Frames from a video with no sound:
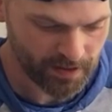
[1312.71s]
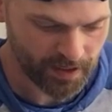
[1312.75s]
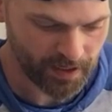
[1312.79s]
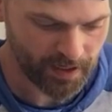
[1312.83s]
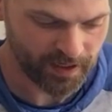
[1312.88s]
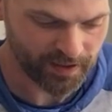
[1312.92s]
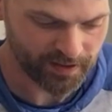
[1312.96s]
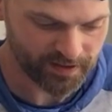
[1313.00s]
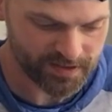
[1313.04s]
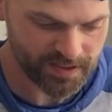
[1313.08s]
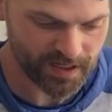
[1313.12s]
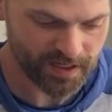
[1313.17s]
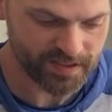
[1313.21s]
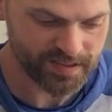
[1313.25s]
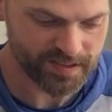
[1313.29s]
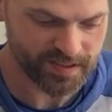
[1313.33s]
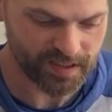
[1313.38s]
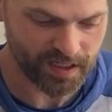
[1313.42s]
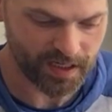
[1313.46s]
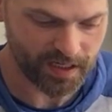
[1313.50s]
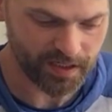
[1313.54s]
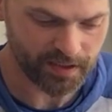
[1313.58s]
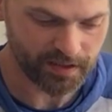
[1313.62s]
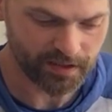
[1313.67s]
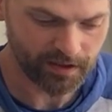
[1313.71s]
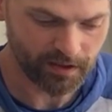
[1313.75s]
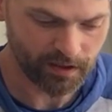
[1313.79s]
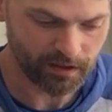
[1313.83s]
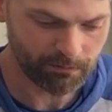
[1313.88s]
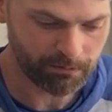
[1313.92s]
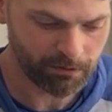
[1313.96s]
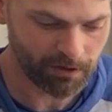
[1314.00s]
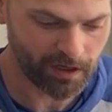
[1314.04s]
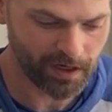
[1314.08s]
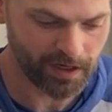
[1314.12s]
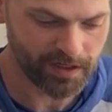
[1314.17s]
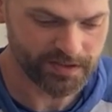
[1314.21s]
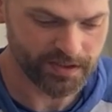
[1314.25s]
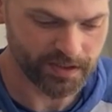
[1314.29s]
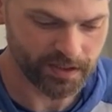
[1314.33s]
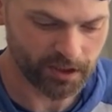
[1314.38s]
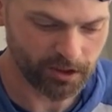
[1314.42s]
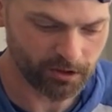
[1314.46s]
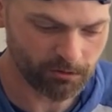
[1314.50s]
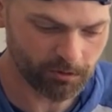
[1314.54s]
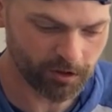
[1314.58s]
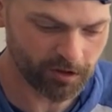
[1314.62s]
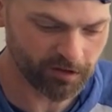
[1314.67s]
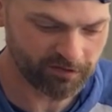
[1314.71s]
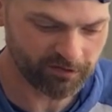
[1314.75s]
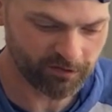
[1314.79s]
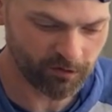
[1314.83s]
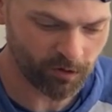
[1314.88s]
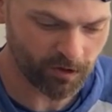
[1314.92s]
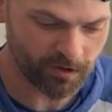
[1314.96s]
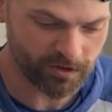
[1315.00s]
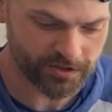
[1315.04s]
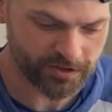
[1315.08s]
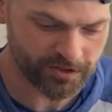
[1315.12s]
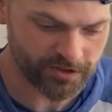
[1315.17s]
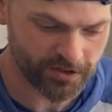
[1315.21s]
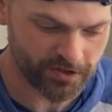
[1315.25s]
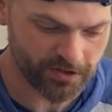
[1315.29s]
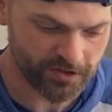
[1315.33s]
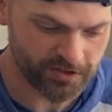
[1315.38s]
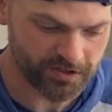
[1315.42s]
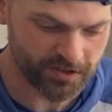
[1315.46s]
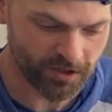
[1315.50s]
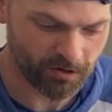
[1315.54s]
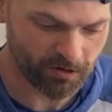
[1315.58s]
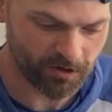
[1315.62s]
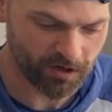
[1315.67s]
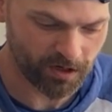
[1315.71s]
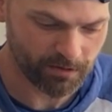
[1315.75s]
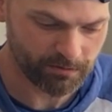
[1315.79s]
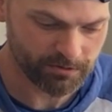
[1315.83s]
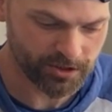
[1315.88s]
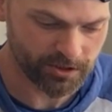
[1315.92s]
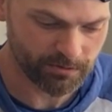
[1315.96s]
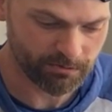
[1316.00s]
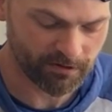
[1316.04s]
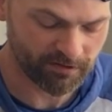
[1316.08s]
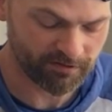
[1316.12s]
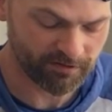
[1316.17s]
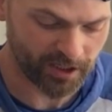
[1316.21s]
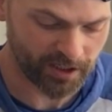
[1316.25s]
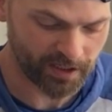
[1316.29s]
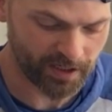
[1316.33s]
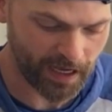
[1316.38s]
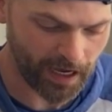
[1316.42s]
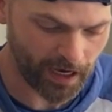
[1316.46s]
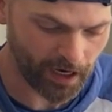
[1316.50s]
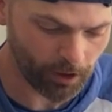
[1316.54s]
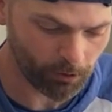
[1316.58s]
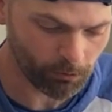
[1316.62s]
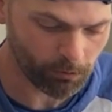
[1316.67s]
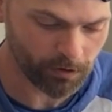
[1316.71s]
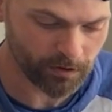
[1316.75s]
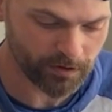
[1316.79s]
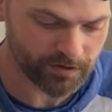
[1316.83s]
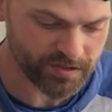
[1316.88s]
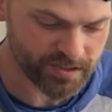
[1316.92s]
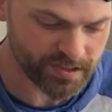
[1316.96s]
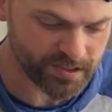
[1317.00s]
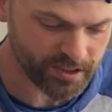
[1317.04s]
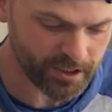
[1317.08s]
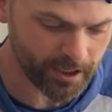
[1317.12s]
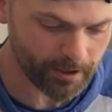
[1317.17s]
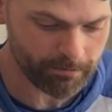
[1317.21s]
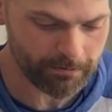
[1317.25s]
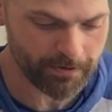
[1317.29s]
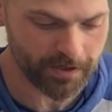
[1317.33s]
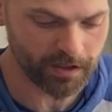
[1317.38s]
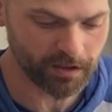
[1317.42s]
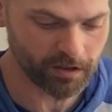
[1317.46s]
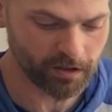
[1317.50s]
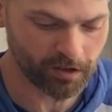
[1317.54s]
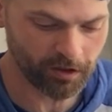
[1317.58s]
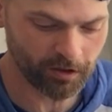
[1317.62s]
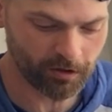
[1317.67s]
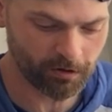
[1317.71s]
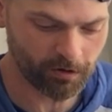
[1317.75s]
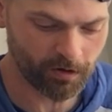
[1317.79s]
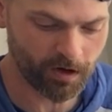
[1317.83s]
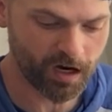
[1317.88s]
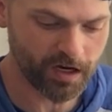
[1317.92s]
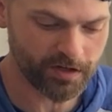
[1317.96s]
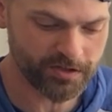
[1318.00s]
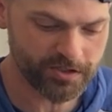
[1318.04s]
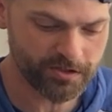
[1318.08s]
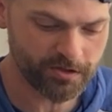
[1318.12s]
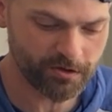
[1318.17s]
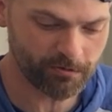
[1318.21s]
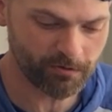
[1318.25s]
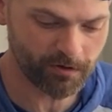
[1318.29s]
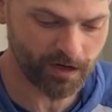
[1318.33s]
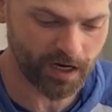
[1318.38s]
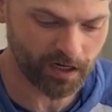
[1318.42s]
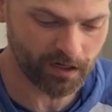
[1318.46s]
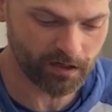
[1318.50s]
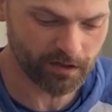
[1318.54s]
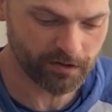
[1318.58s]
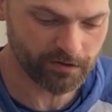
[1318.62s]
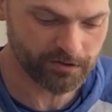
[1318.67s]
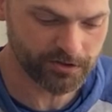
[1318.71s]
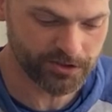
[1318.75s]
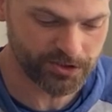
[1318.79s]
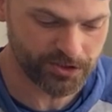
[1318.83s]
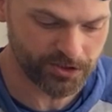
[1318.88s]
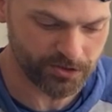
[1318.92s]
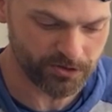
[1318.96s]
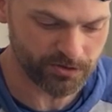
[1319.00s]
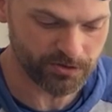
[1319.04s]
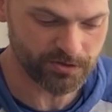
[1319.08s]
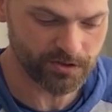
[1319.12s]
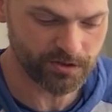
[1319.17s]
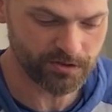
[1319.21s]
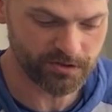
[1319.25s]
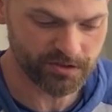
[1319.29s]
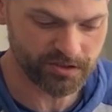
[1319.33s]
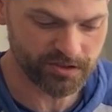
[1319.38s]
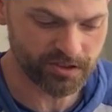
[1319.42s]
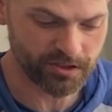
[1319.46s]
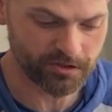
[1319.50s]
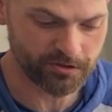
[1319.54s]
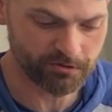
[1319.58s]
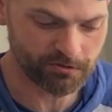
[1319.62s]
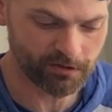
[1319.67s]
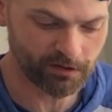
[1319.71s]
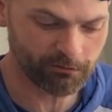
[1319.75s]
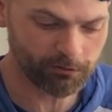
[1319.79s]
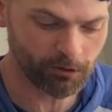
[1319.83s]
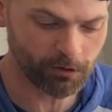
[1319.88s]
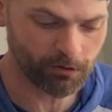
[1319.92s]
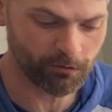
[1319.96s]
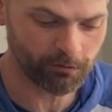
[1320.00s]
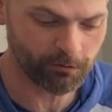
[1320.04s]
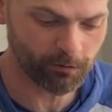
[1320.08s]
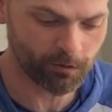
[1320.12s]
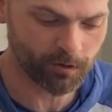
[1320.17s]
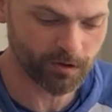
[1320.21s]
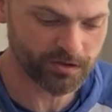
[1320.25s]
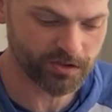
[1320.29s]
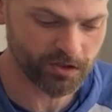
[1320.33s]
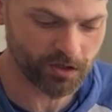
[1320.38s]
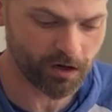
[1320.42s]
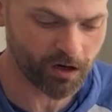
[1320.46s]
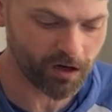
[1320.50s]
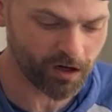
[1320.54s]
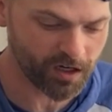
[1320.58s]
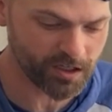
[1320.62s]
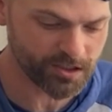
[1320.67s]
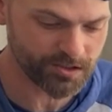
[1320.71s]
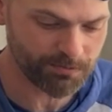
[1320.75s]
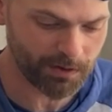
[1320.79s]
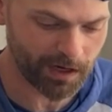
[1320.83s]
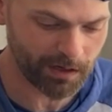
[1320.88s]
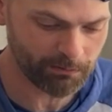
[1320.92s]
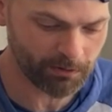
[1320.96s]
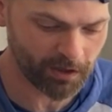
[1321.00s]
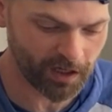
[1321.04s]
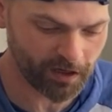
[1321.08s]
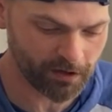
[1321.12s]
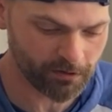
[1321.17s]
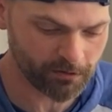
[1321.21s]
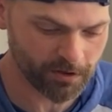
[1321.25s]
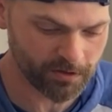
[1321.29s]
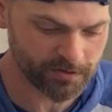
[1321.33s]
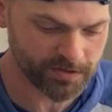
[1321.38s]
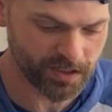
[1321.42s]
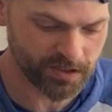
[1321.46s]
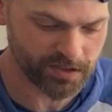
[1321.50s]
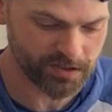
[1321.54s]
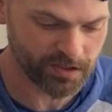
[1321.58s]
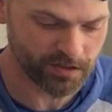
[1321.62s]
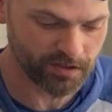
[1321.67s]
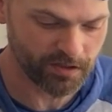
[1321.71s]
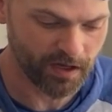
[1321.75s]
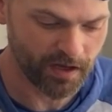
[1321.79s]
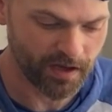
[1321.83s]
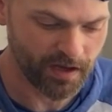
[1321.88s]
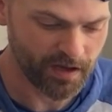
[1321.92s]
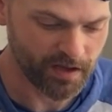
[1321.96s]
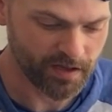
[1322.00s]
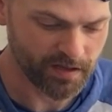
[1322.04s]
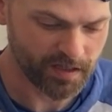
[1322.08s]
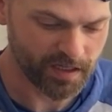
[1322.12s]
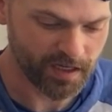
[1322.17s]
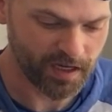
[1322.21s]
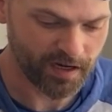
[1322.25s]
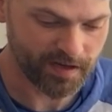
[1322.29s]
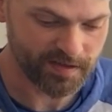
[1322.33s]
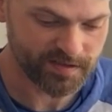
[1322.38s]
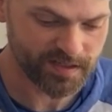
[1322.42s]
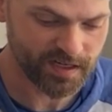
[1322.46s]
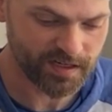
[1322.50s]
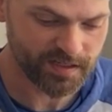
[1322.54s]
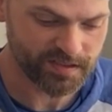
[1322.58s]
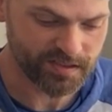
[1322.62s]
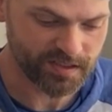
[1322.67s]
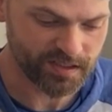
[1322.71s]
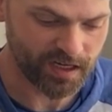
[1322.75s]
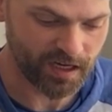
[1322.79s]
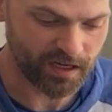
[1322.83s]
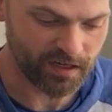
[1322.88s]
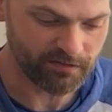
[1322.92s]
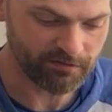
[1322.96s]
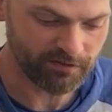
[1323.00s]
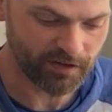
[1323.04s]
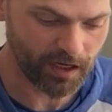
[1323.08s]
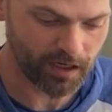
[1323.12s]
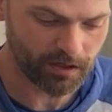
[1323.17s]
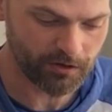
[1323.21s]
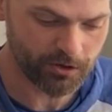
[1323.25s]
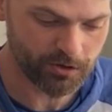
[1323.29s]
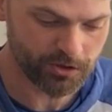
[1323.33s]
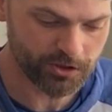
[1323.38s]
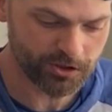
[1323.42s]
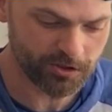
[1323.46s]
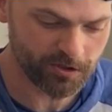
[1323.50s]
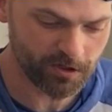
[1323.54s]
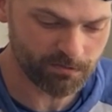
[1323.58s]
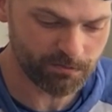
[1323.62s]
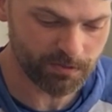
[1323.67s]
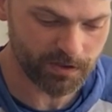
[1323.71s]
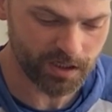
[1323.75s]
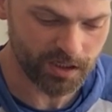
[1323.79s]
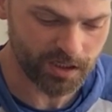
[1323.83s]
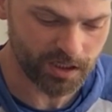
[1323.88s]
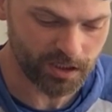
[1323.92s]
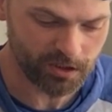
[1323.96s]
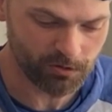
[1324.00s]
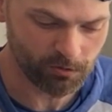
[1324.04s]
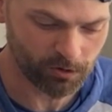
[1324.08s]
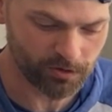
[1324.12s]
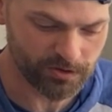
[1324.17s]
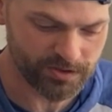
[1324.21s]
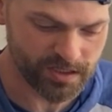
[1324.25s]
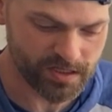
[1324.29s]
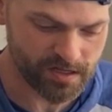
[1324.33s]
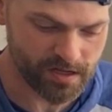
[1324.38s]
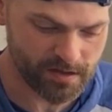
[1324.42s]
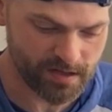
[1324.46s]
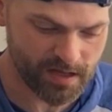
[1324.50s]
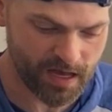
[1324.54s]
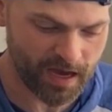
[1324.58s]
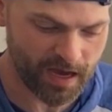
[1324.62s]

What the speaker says: The anti-skate applies inward force to the tone arm to prevent outward skipping across the record due to the centrifugal force caused by platter rotation. The anti-skate value should be equal to